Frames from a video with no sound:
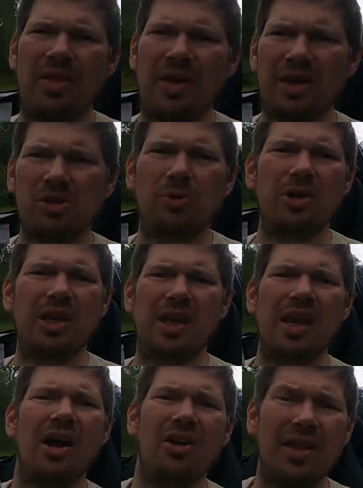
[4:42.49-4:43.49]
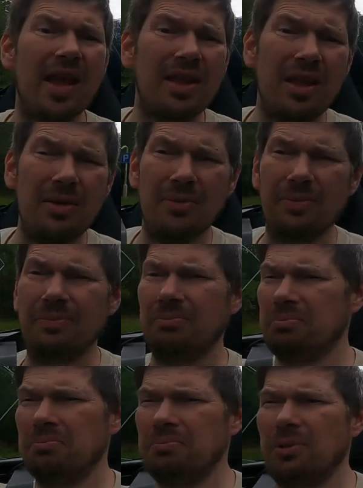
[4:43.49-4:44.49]
that's what you get on any
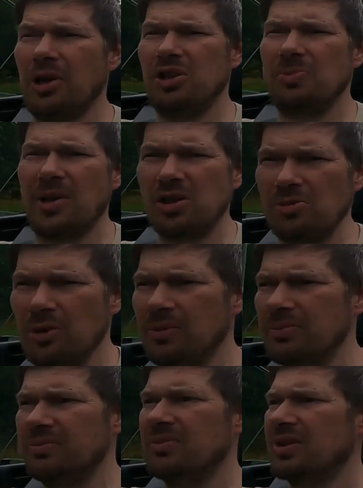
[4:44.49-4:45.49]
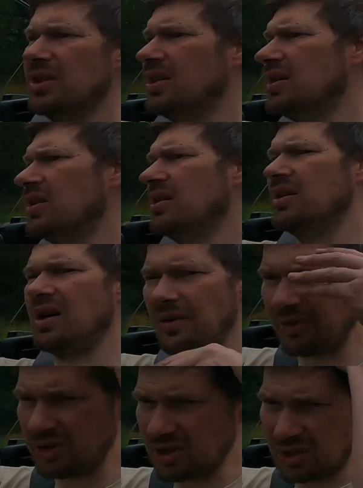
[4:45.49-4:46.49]
Perspex one.
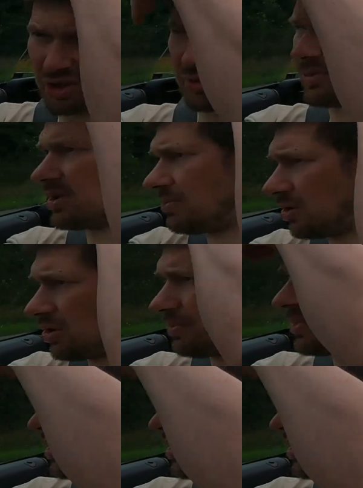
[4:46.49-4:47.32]
Obviously some of the more